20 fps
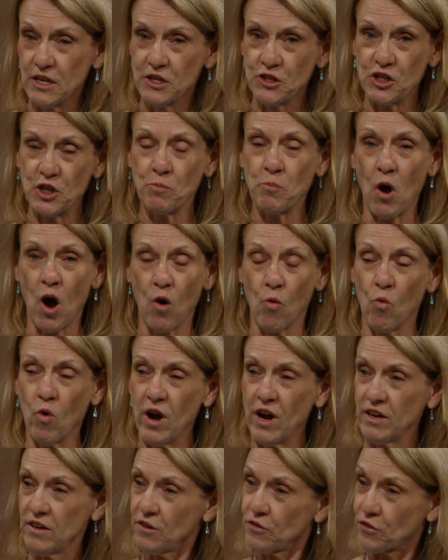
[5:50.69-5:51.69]
She bought
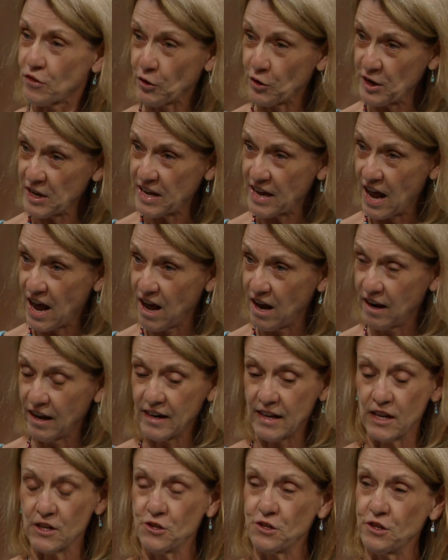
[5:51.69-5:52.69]
one 30
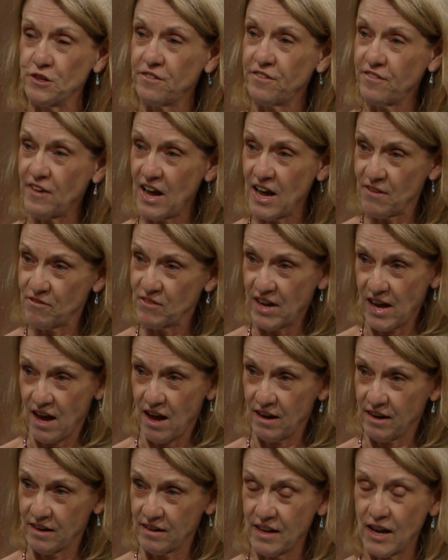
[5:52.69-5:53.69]
gallon and two five
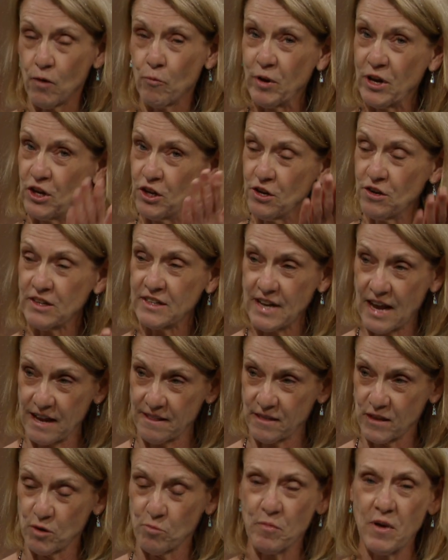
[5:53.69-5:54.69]
gallon, and we looked
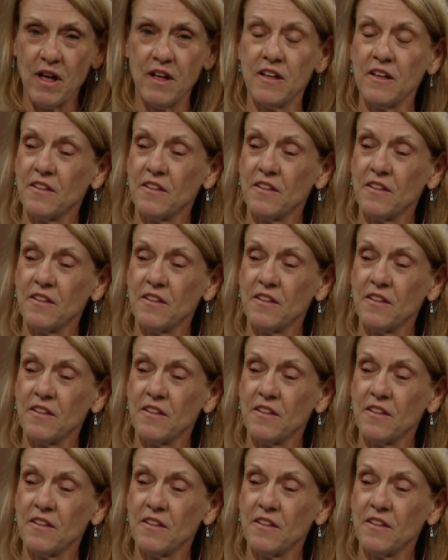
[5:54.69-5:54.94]
at them.